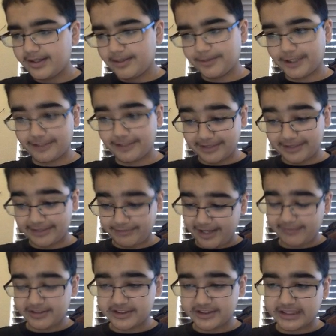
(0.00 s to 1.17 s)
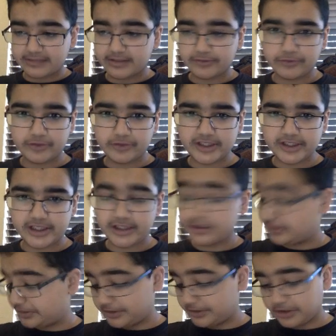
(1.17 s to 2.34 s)
But we have his tower at 1400.
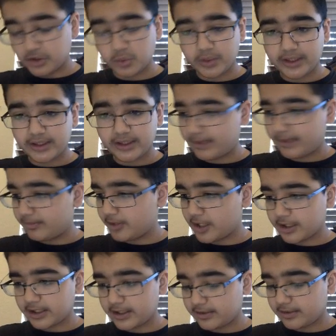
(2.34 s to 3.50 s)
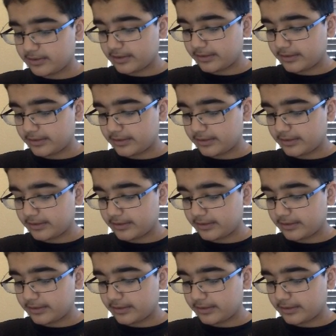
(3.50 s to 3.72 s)
You know what? I'm not gonna.